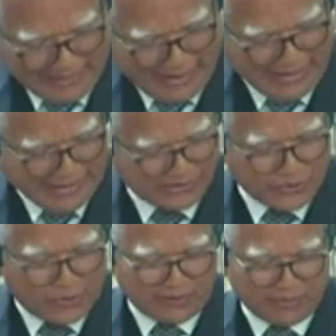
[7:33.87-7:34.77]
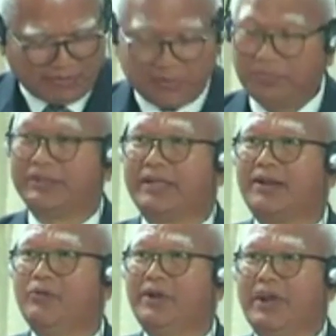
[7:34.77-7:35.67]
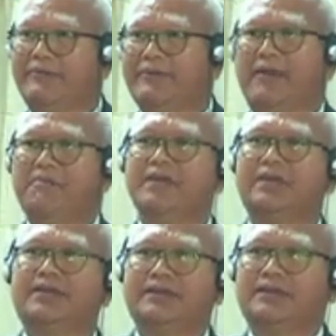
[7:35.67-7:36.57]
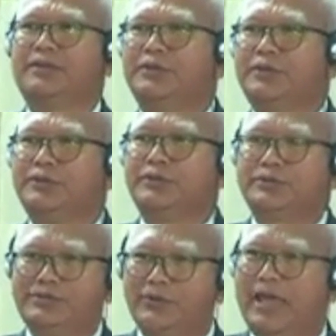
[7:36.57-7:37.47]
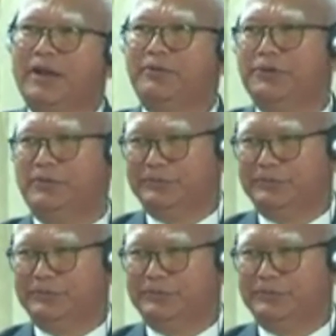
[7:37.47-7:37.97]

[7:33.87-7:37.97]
and they told the people that we have come here to help you.